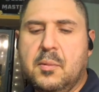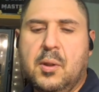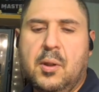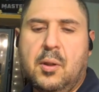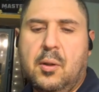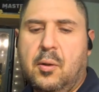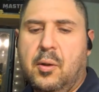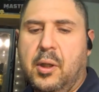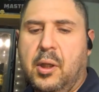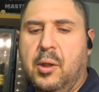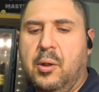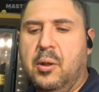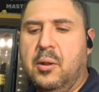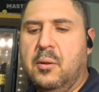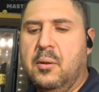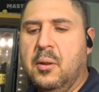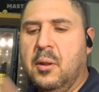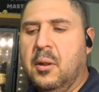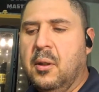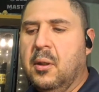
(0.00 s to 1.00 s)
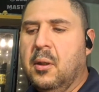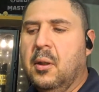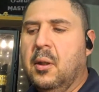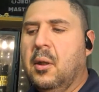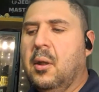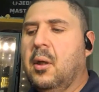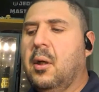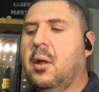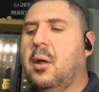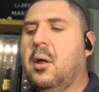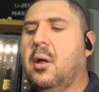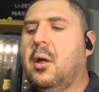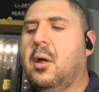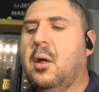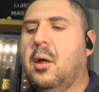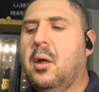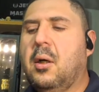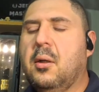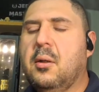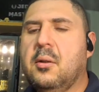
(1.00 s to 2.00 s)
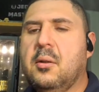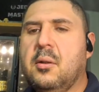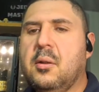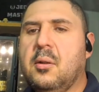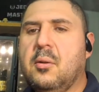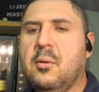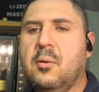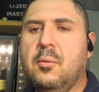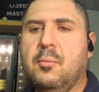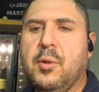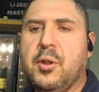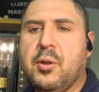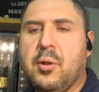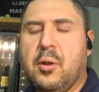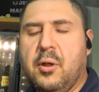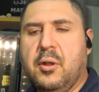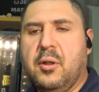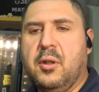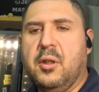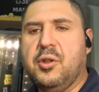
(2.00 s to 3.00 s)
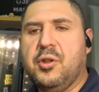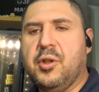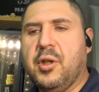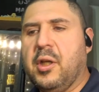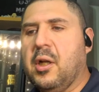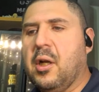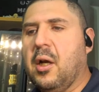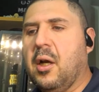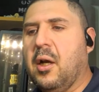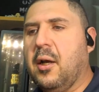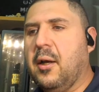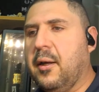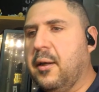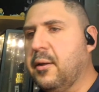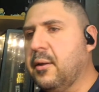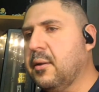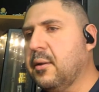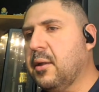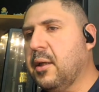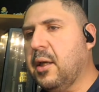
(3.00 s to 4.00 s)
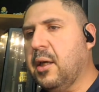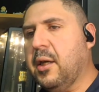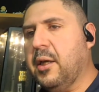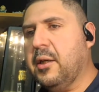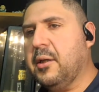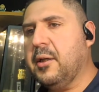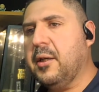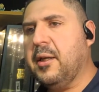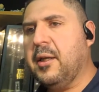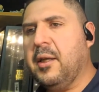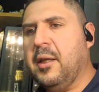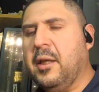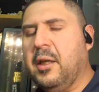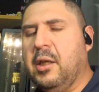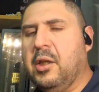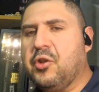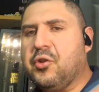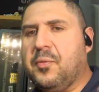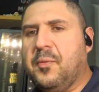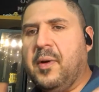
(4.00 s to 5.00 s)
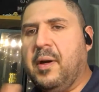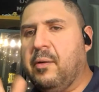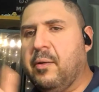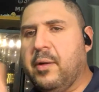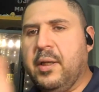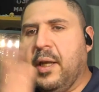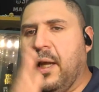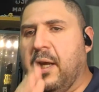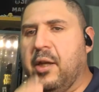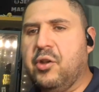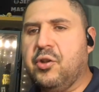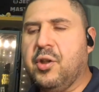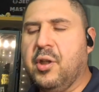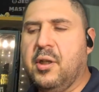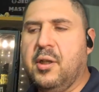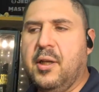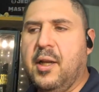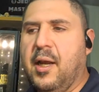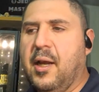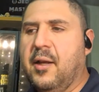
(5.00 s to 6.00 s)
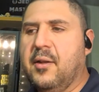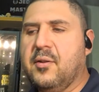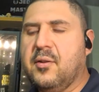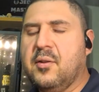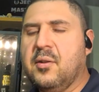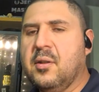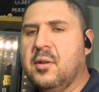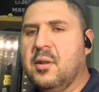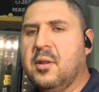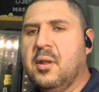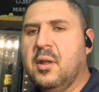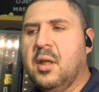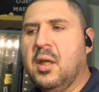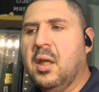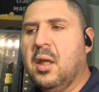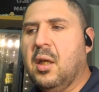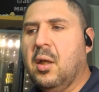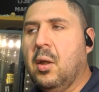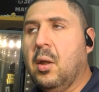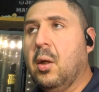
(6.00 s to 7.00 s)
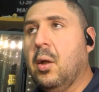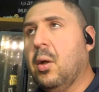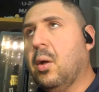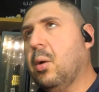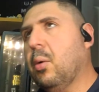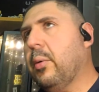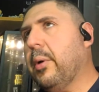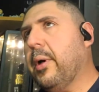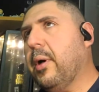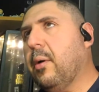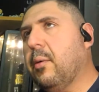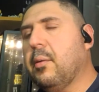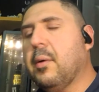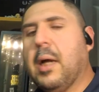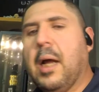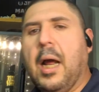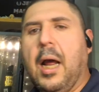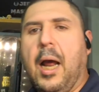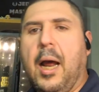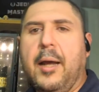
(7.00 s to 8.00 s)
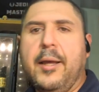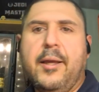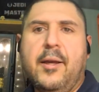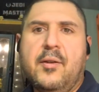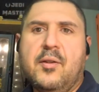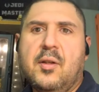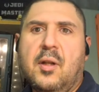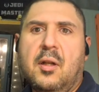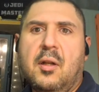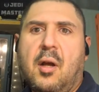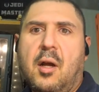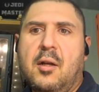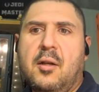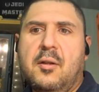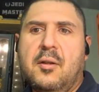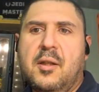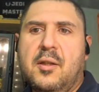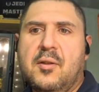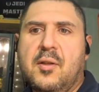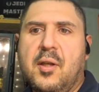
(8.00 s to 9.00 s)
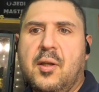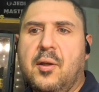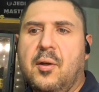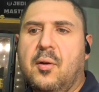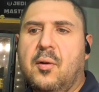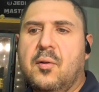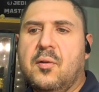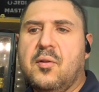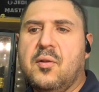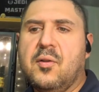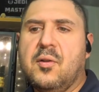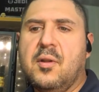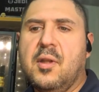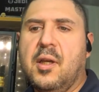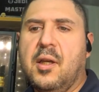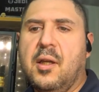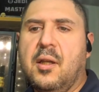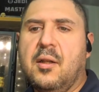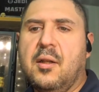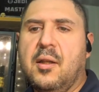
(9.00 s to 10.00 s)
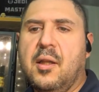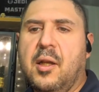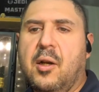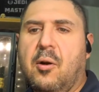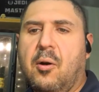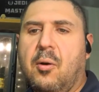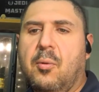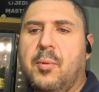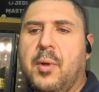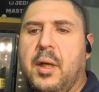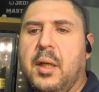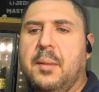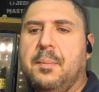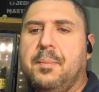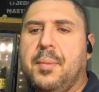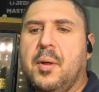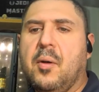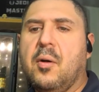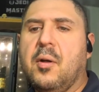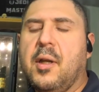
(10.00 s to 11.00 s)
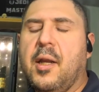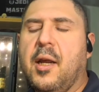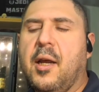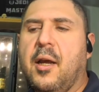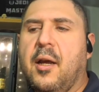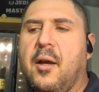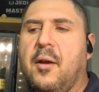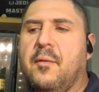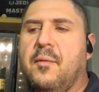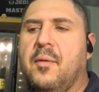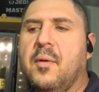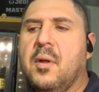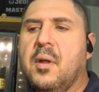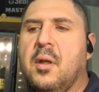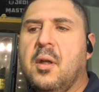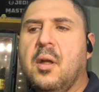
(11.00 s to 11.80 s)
in uh Return of the Jedi, and each variation has, well, I guess a lot of these hilts that are already built have